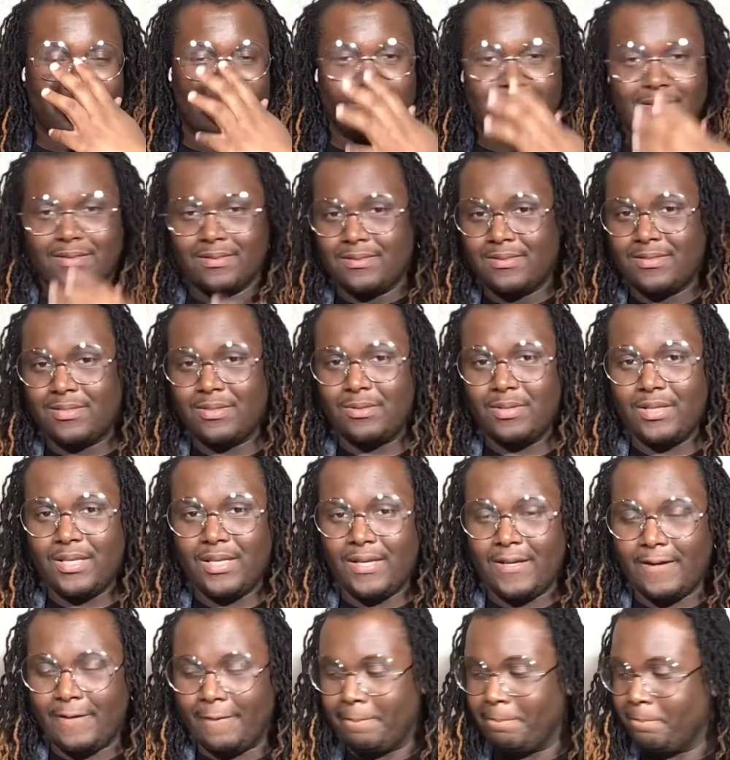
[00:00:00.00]
So
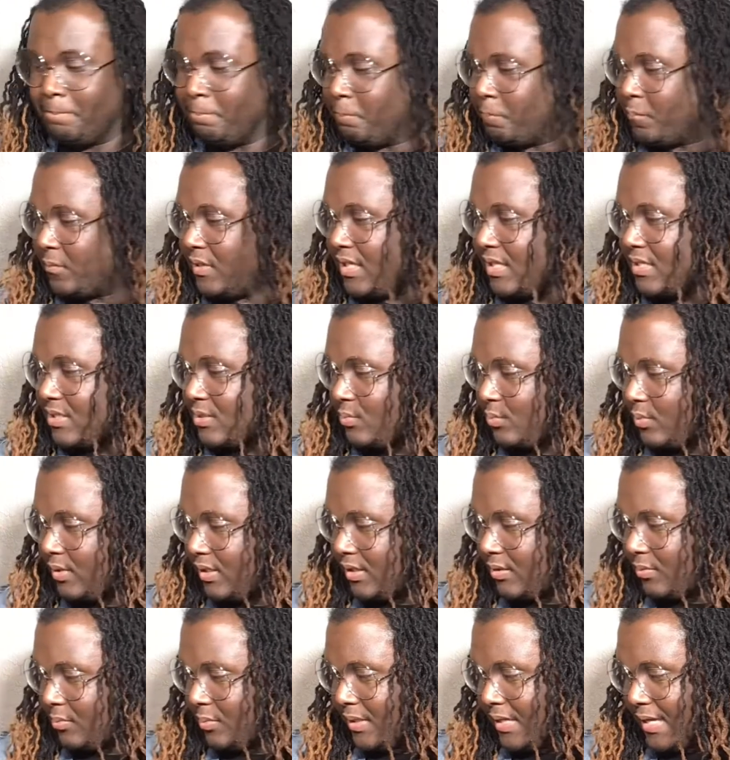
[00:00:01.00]
yeah, this
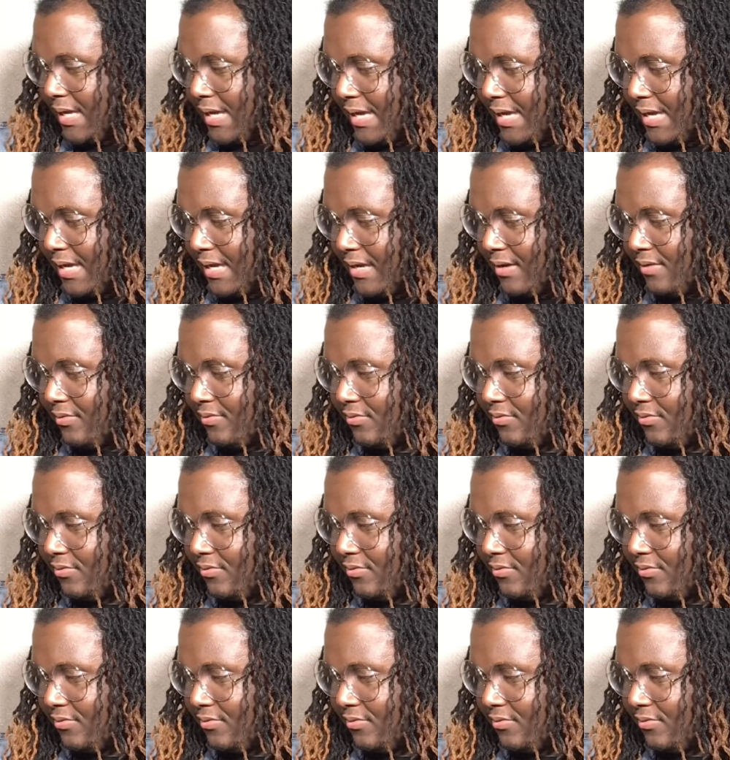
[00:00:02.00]
week we have